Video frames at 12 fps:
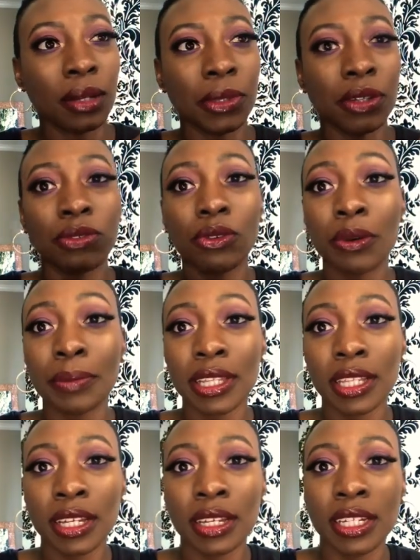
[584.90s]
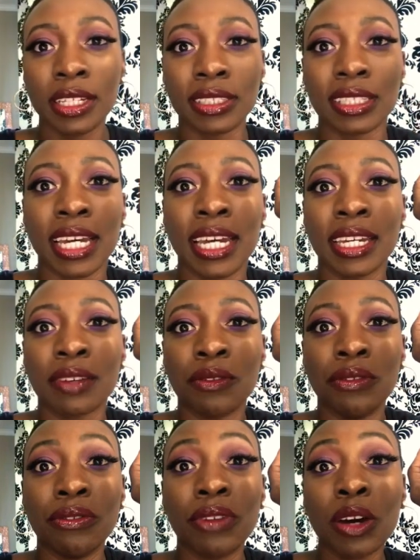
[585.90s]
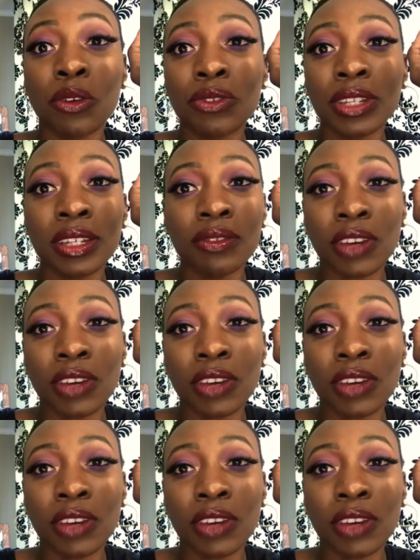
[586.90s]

The formula is like velvety,